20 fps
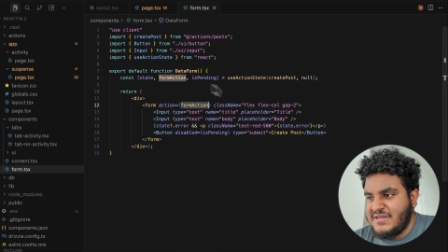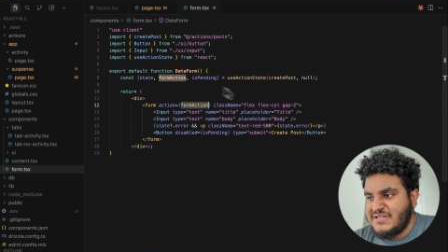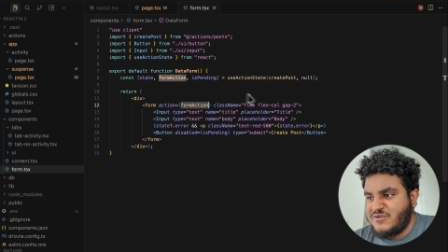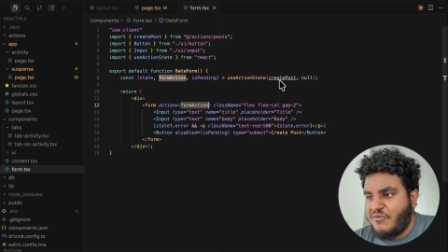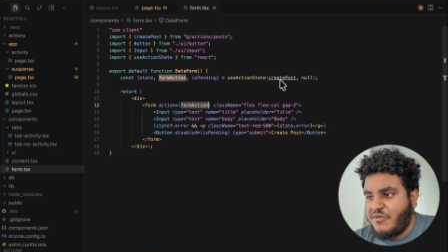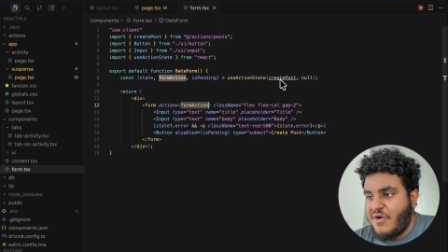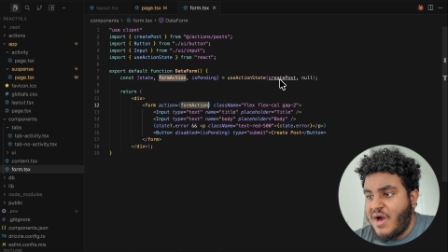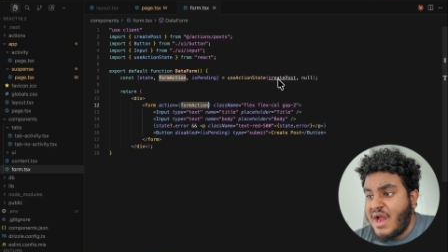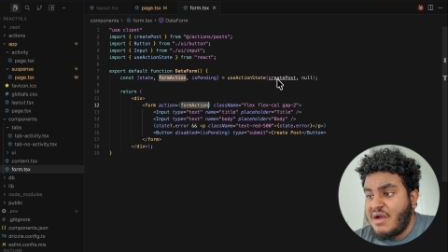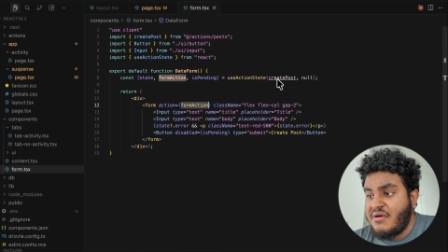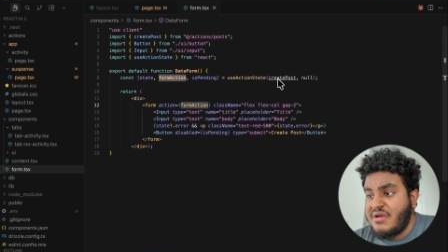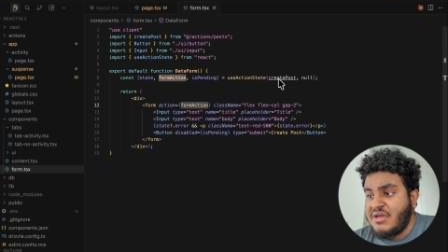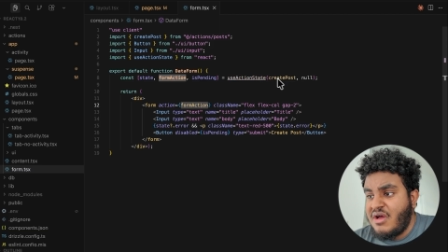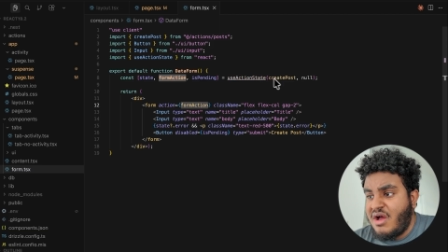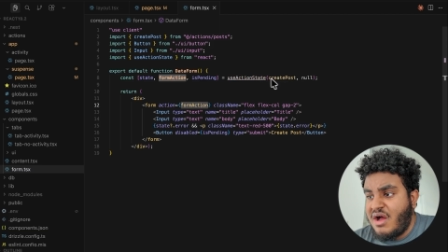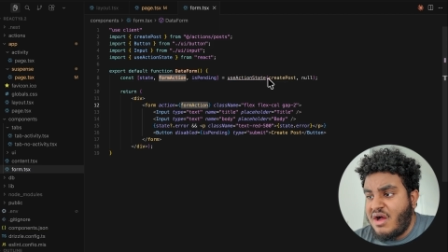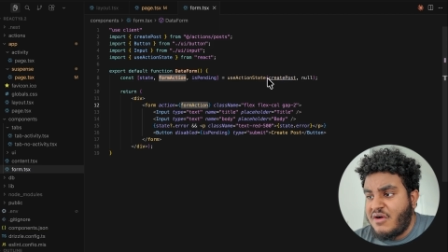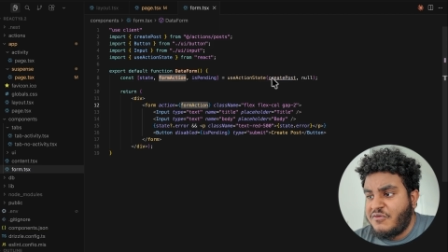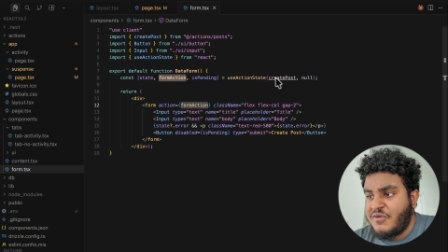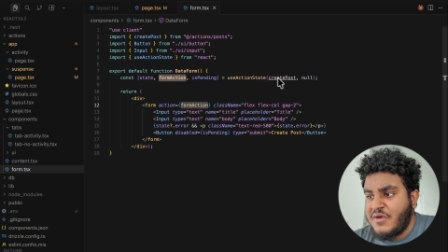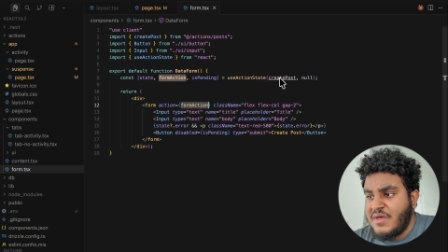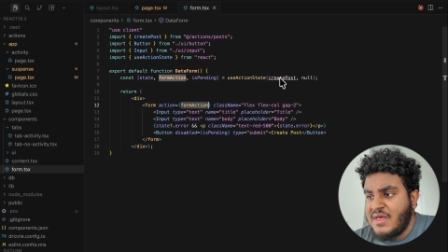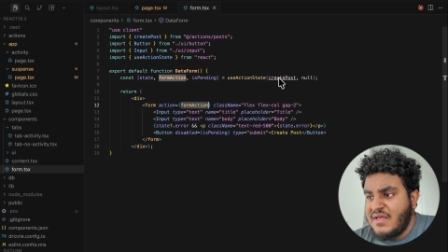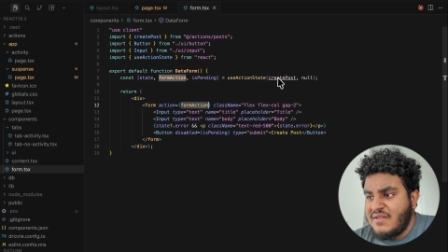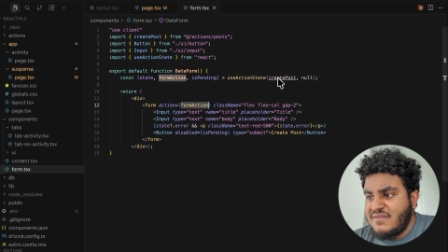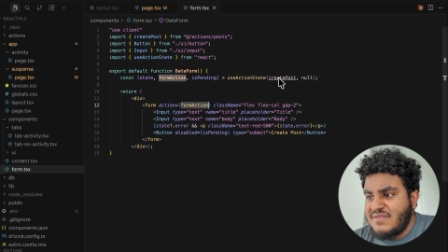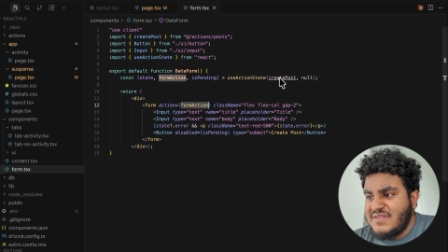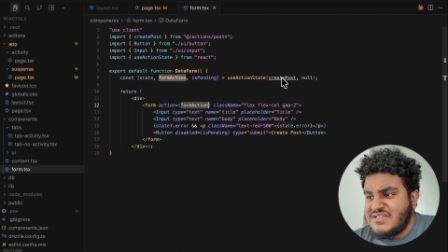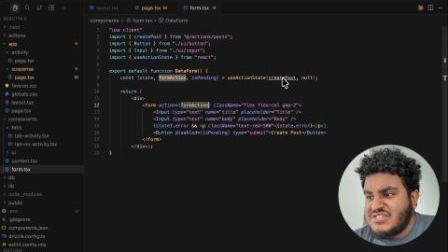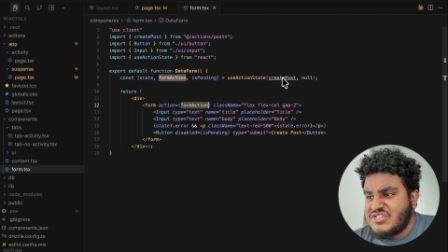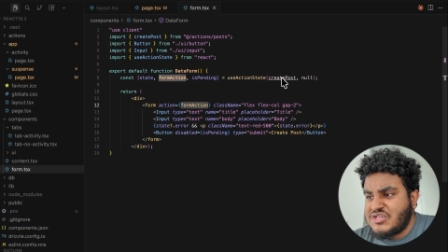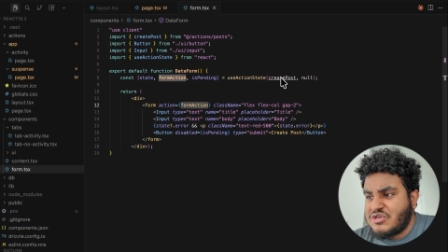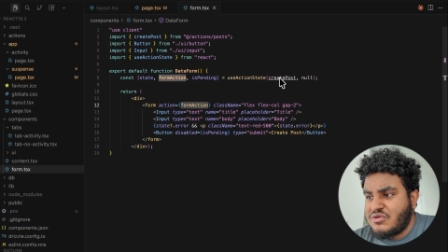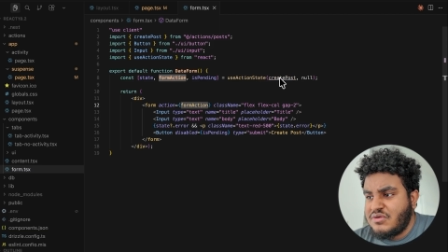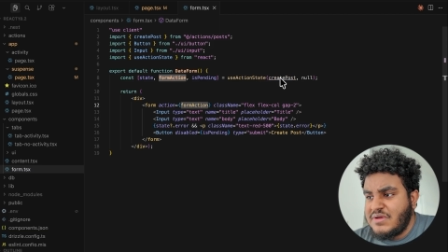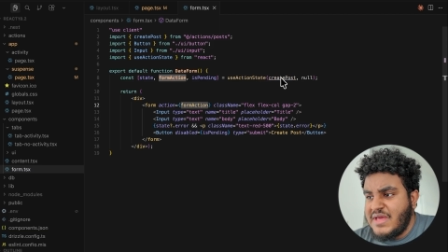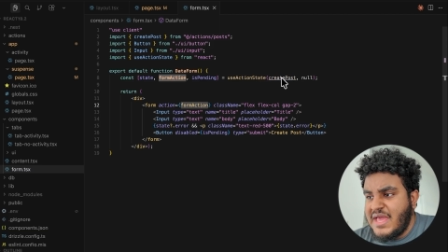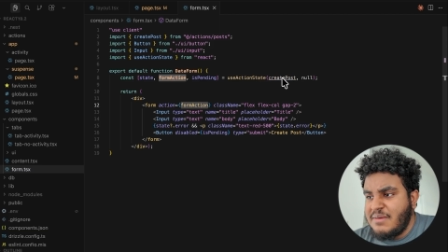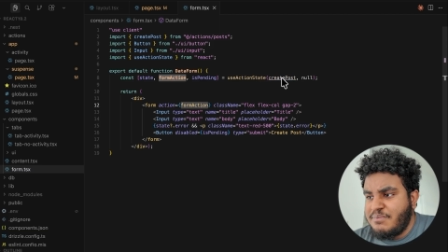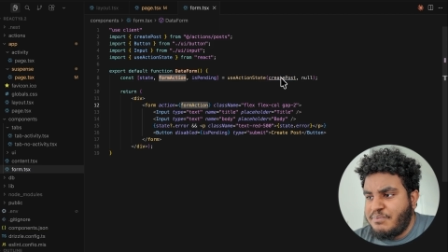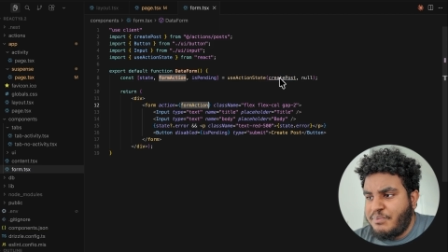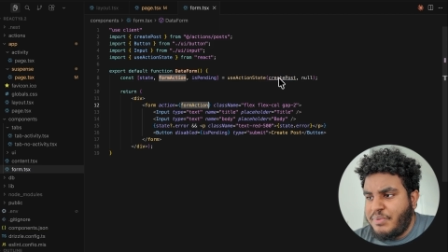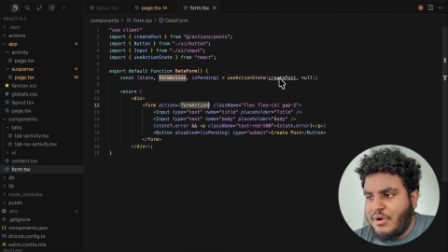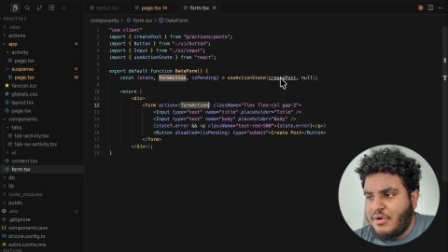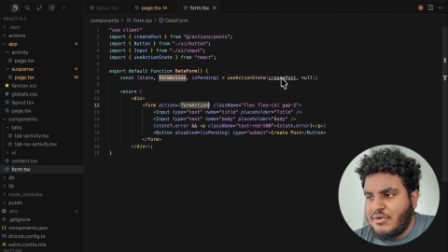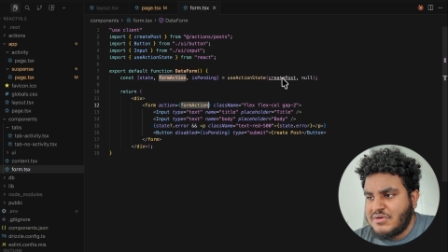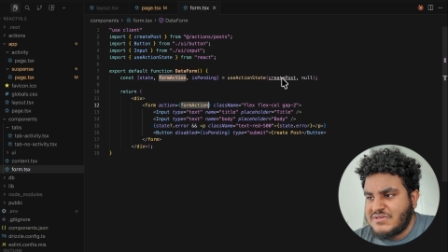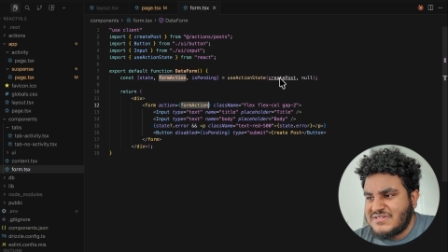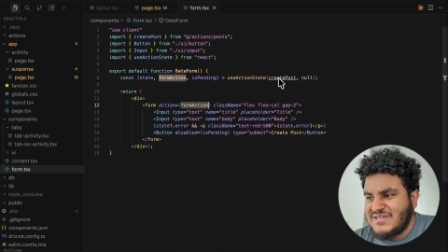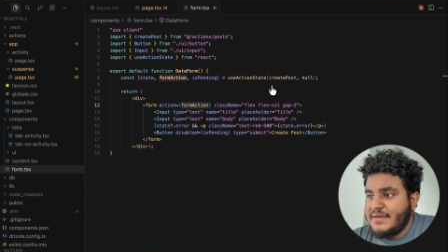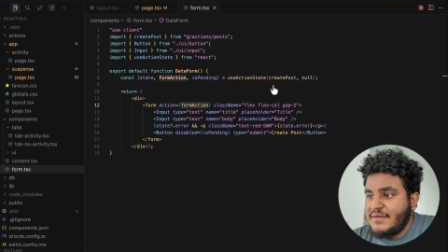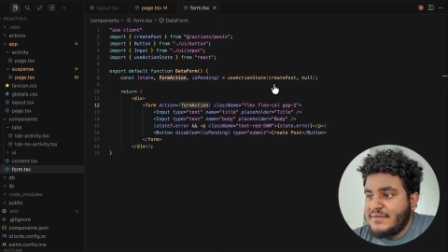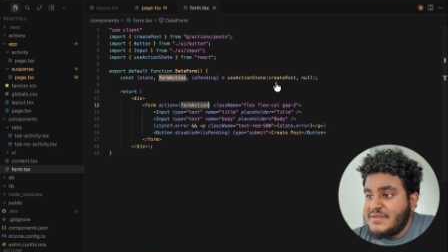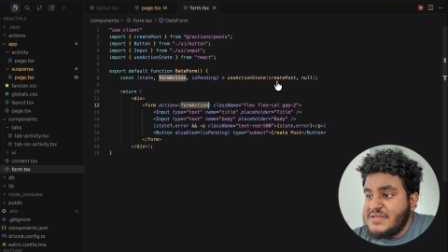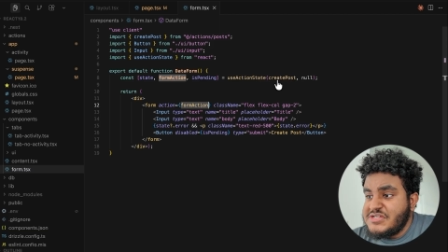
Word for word: is firing off this create post.